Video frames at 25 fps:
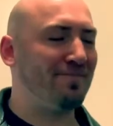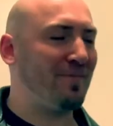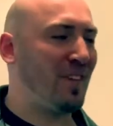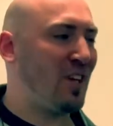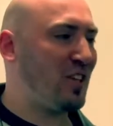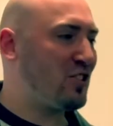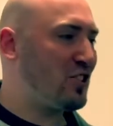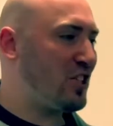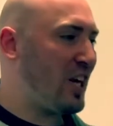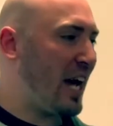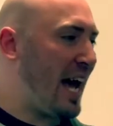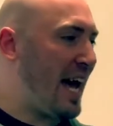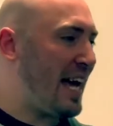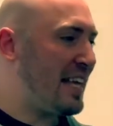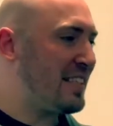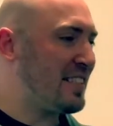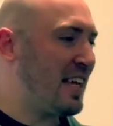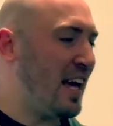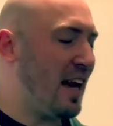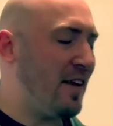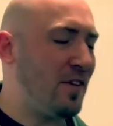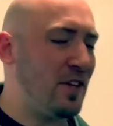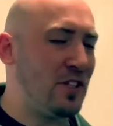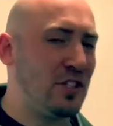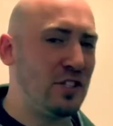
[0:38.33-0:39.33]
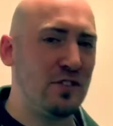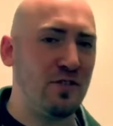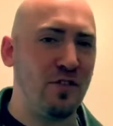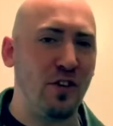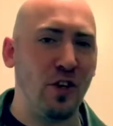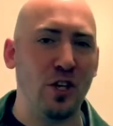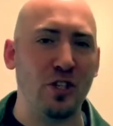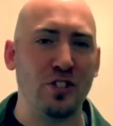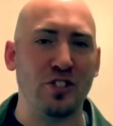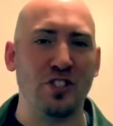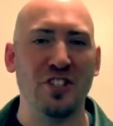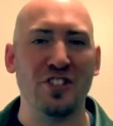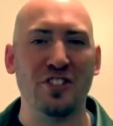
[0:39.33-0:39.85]
Chaz Evans
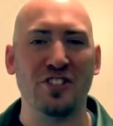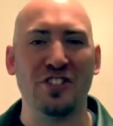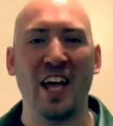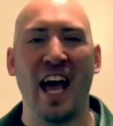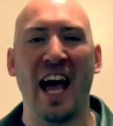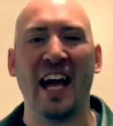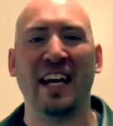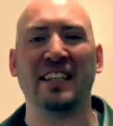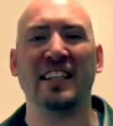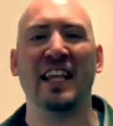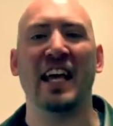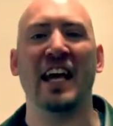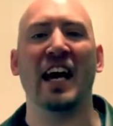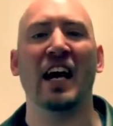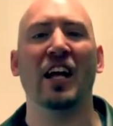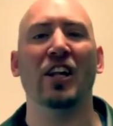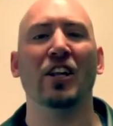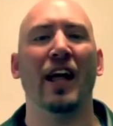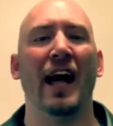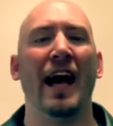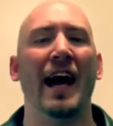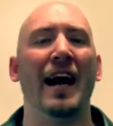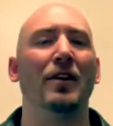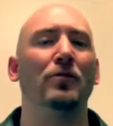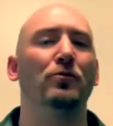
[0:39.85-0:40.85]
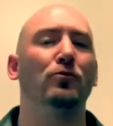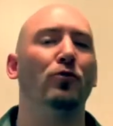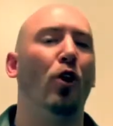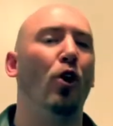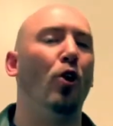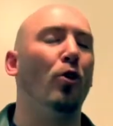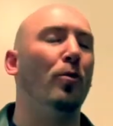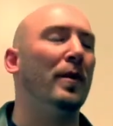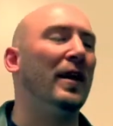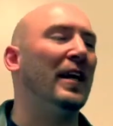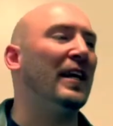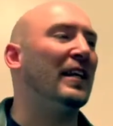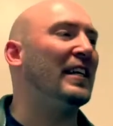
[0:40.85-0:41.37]
versus Zach the Hellhound
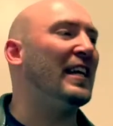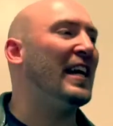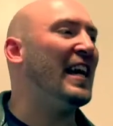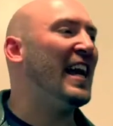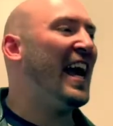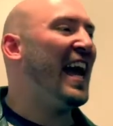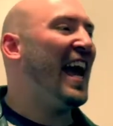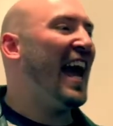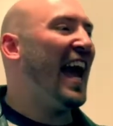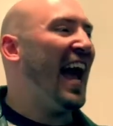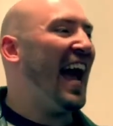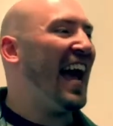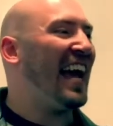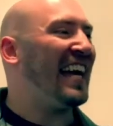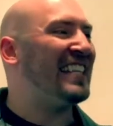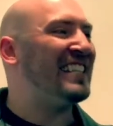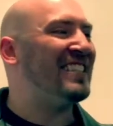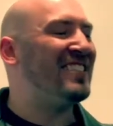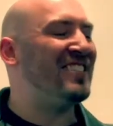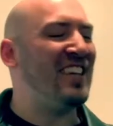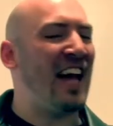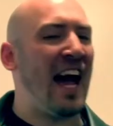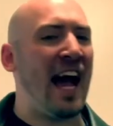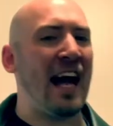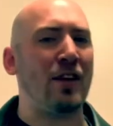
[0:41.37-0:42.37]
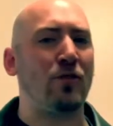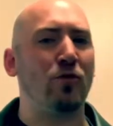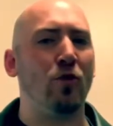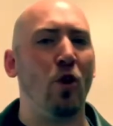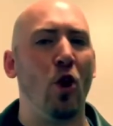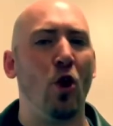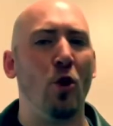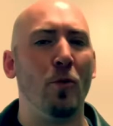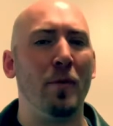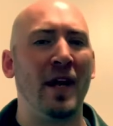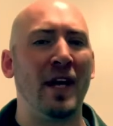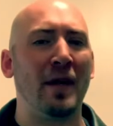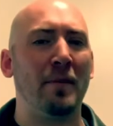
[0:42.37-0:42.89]
Romig, and Zach
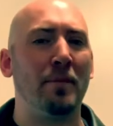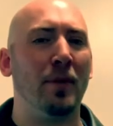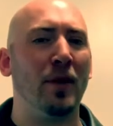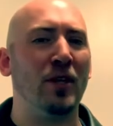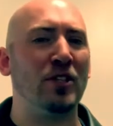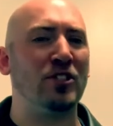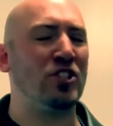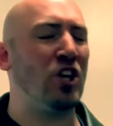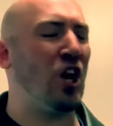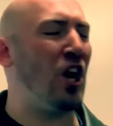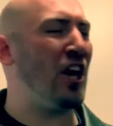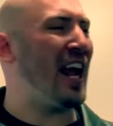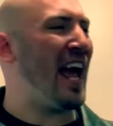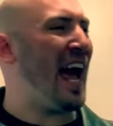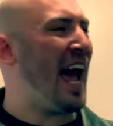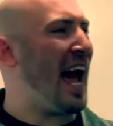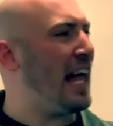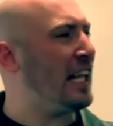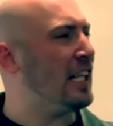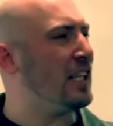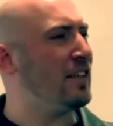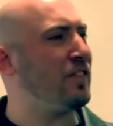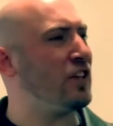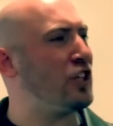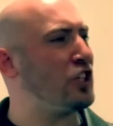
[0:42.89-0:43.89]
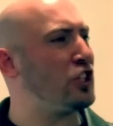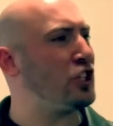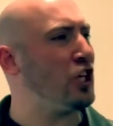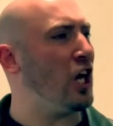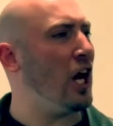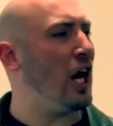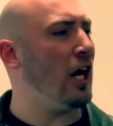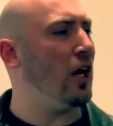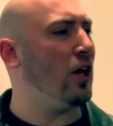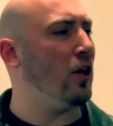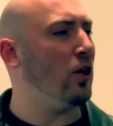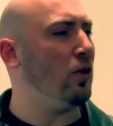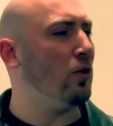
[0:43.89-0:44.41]
Romig puts on a hell of a
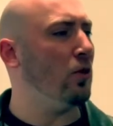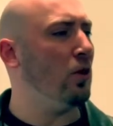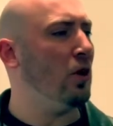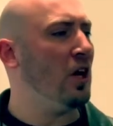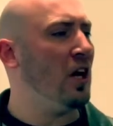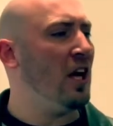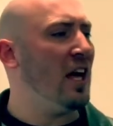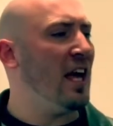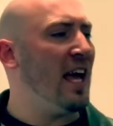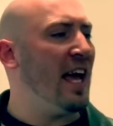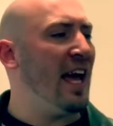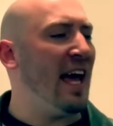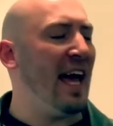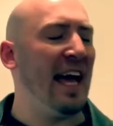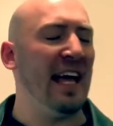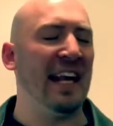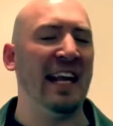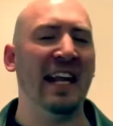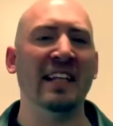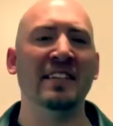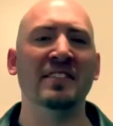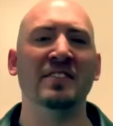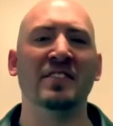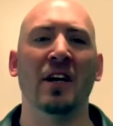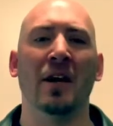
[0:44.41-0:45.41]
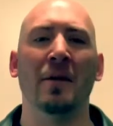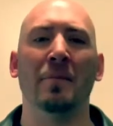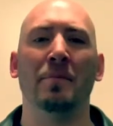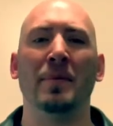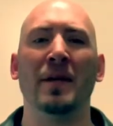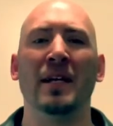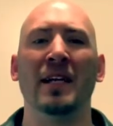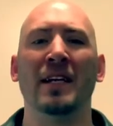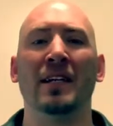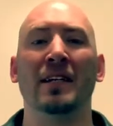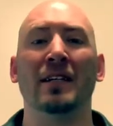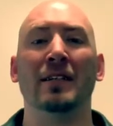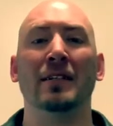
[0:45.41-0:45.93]
show and ends up
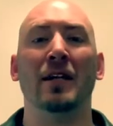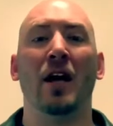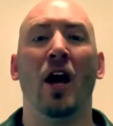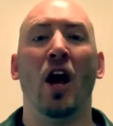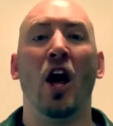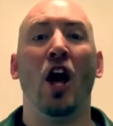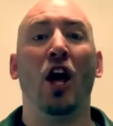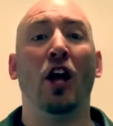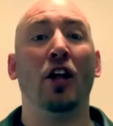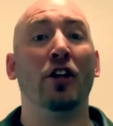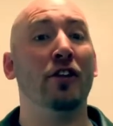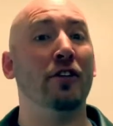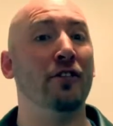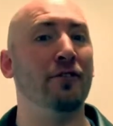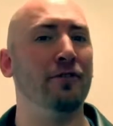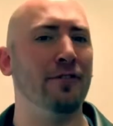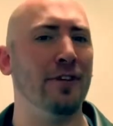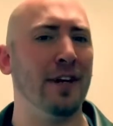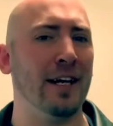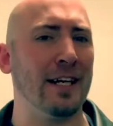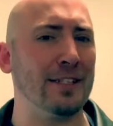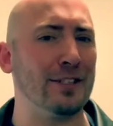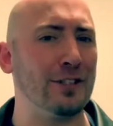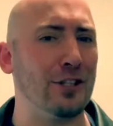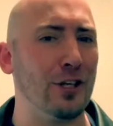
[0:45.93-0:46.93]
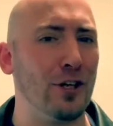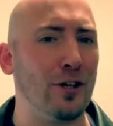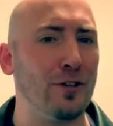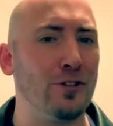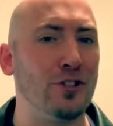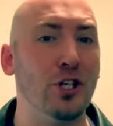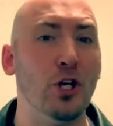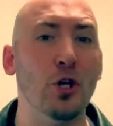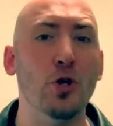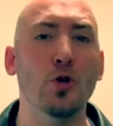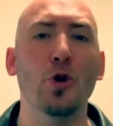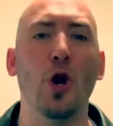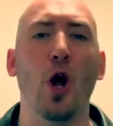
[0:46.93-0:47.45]
being the victor.
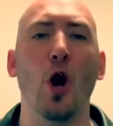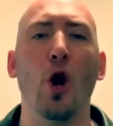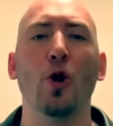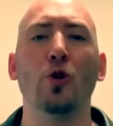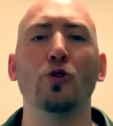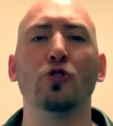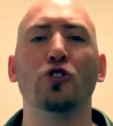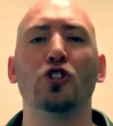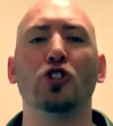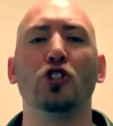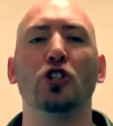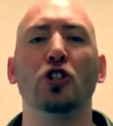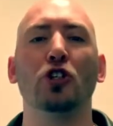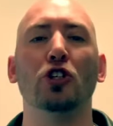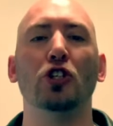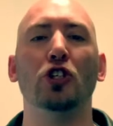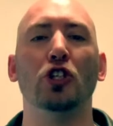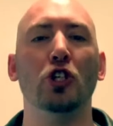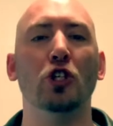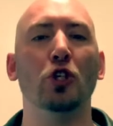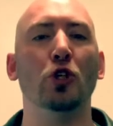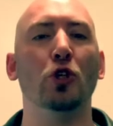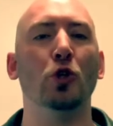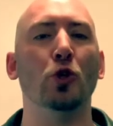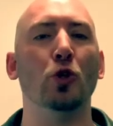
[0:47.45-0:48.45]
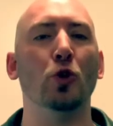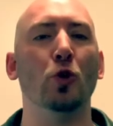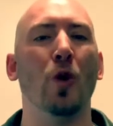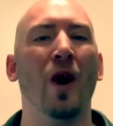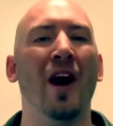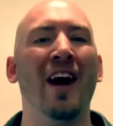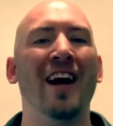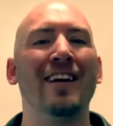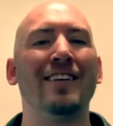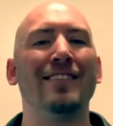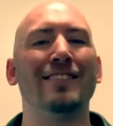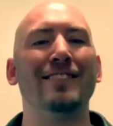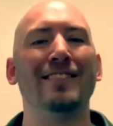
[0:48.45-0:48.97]
Kudos to you,
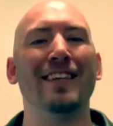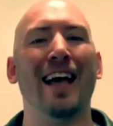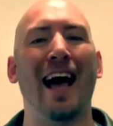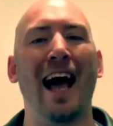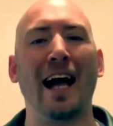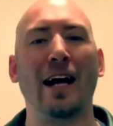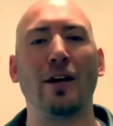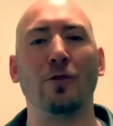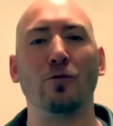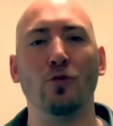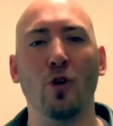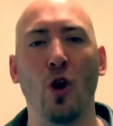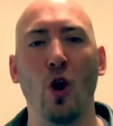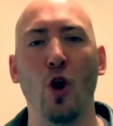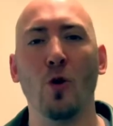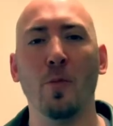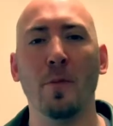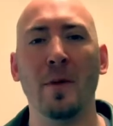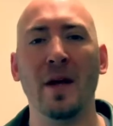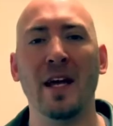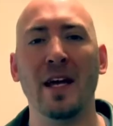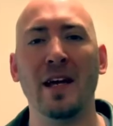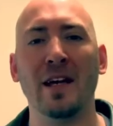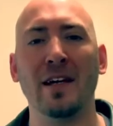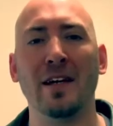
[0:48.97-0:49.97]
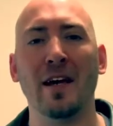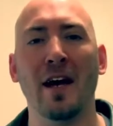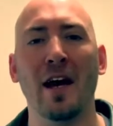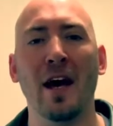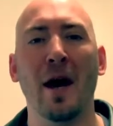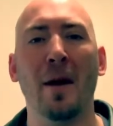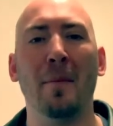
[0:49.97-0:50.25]
Zach Romig.